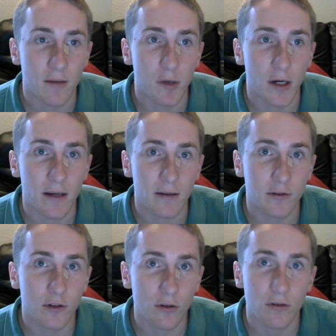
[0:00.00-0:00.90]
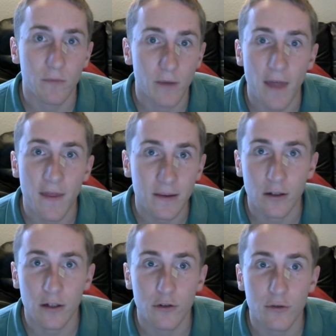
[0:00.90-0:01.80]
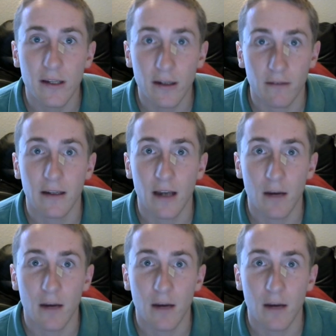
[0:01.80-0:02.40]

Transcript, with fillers: But Google, I think they're going to do yearly